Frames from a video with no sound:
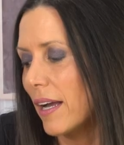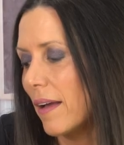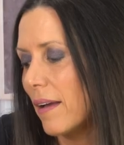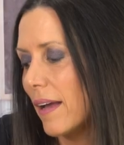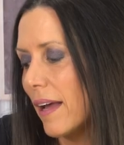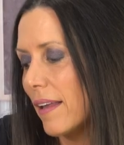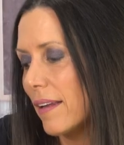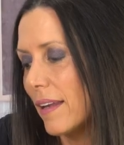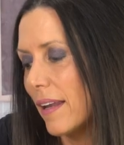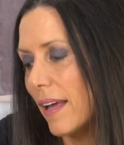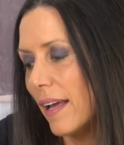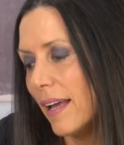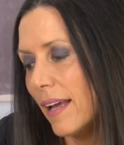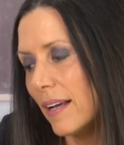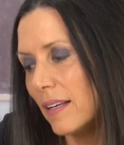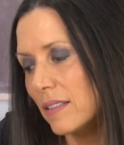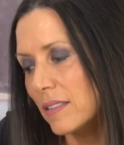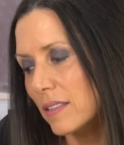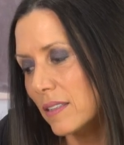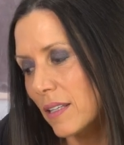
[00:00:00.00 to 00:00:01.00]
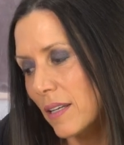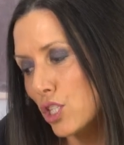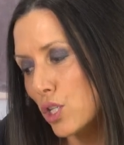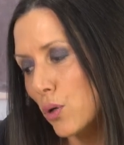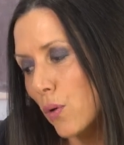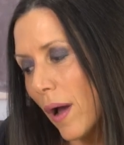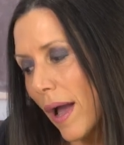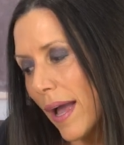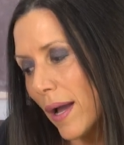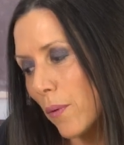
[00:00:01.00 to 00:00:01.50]
Okay, and next,
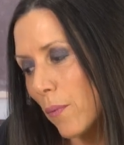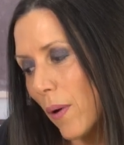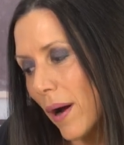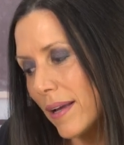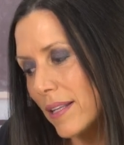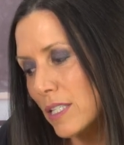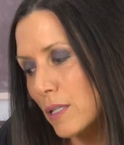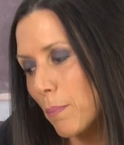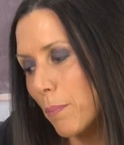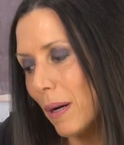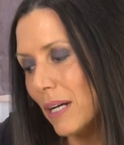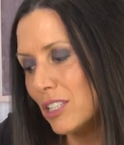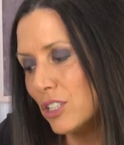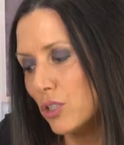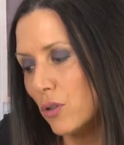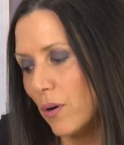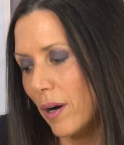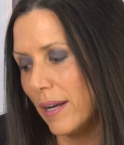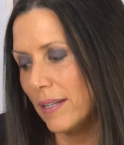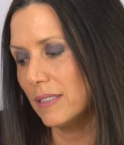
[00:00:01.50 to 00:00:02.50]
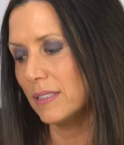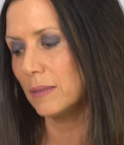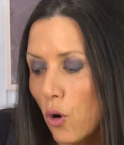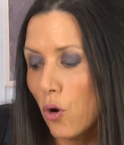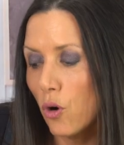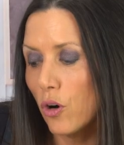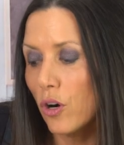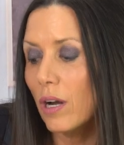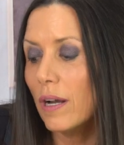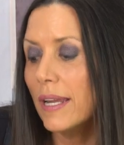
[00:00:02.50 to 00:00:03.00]
2 egg whites pasteurized
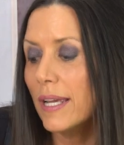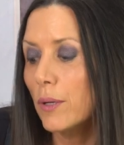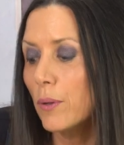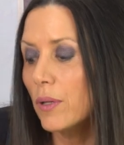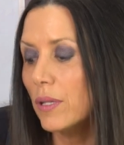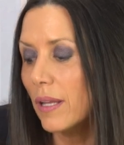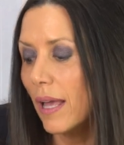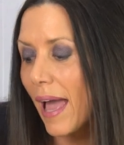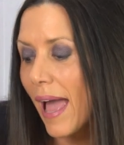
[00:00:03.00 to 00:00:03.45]
or liquid